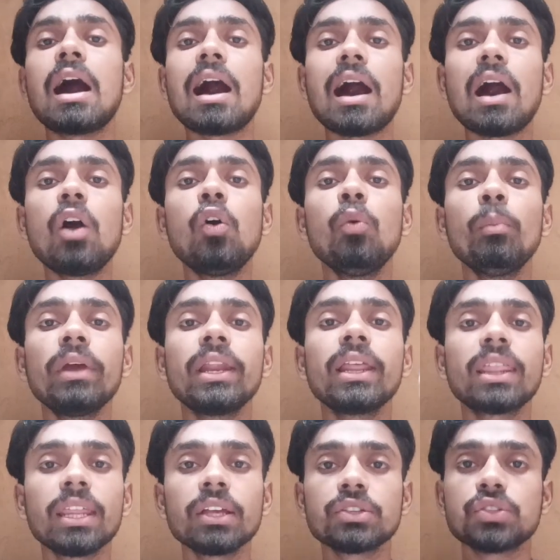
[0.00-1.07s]
how many
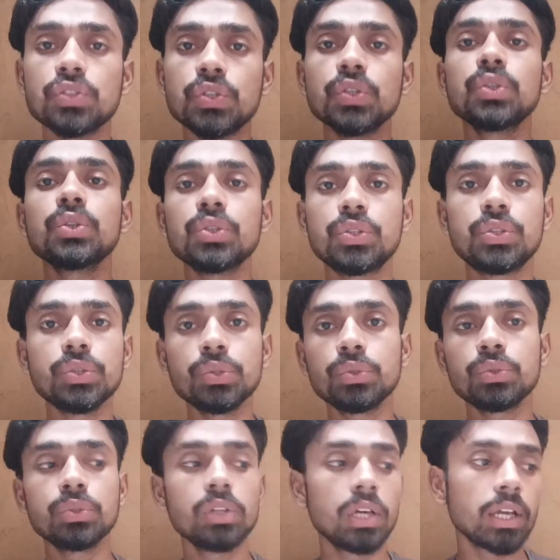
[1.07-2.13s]
things do you
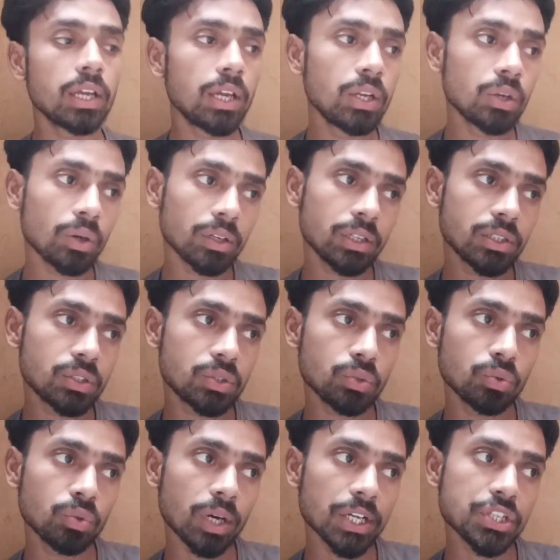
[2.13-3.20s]
do in order
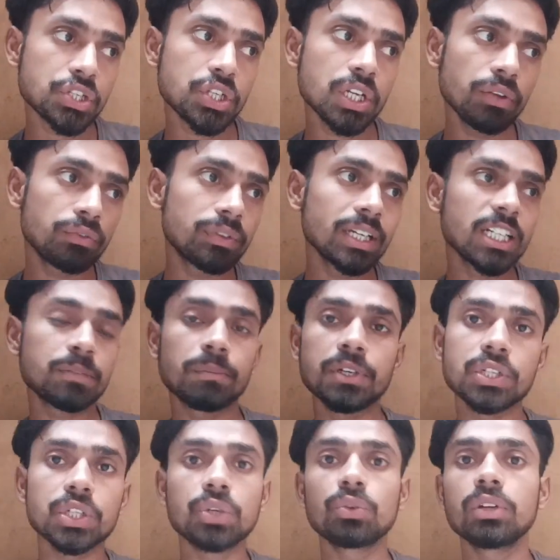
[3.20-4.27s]
to achieve that
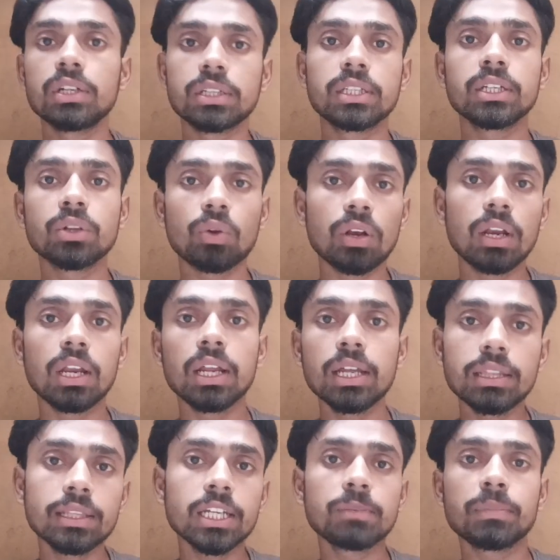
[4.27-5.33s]
particular thing or
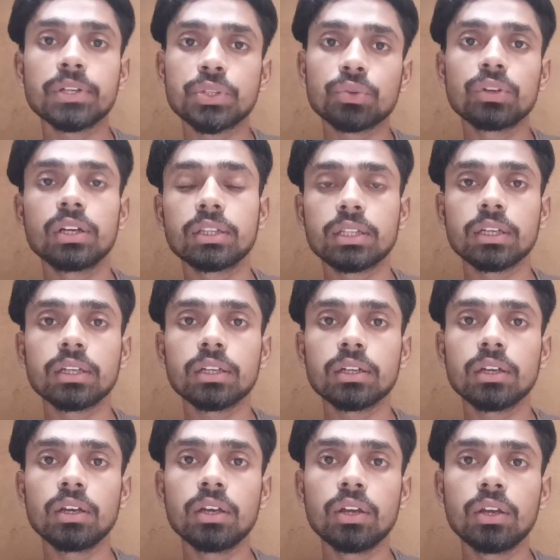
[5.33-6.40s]
learn that particular thing,
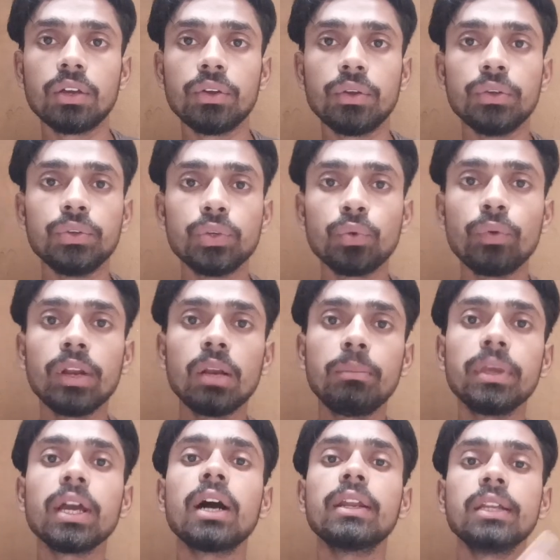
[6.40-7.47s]
you will
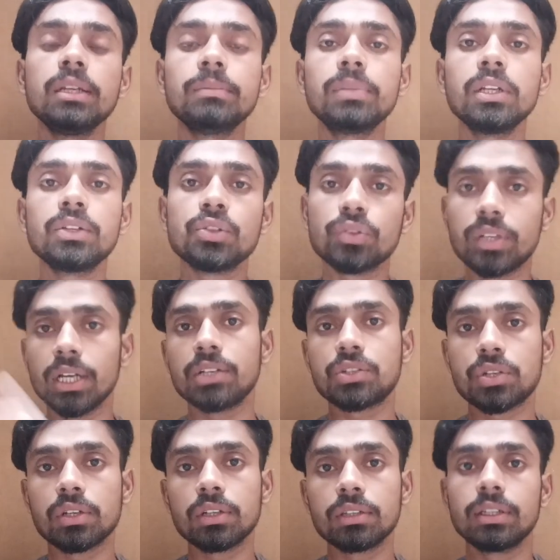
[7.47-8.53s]
be unable to
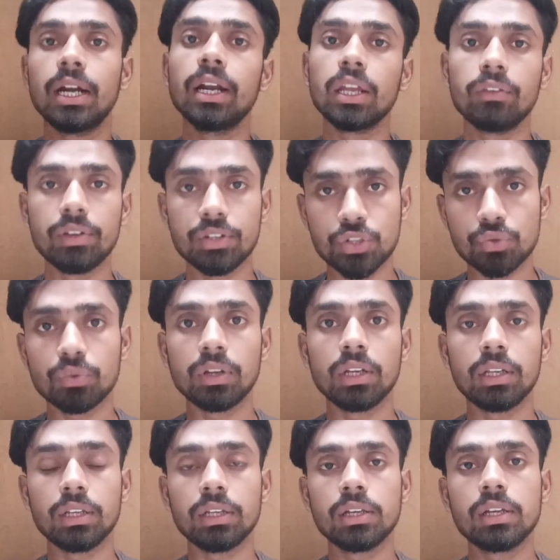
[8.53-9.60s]
get that
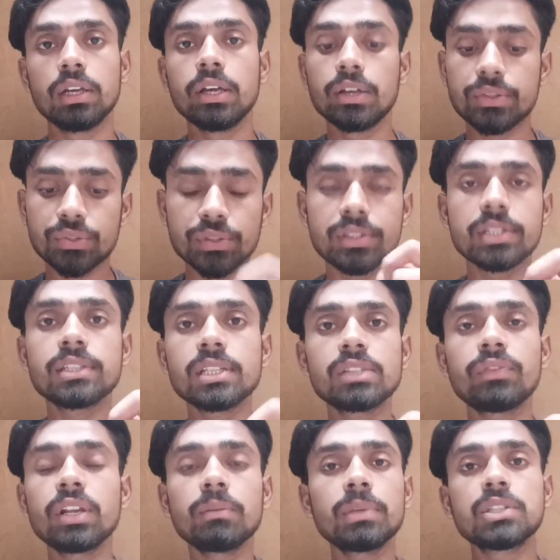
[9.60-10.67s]
eventually. So this is
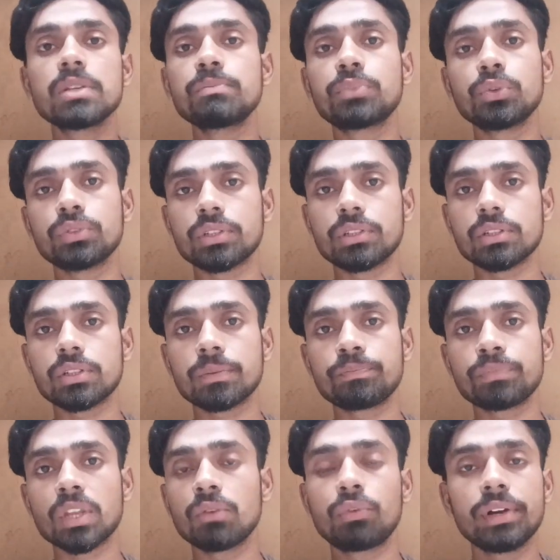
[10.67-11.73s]
very much important.
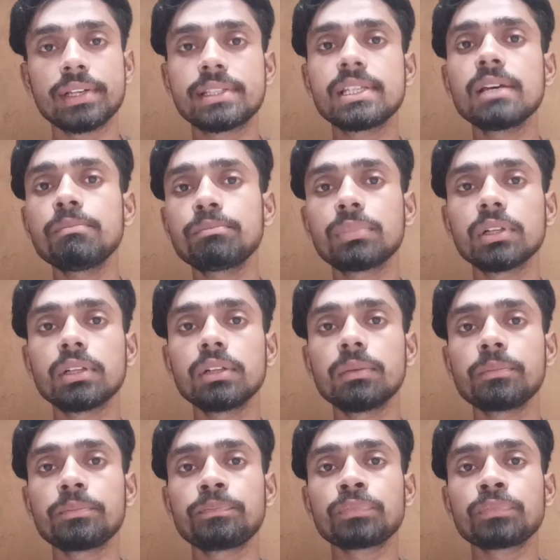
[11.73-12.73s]
For example,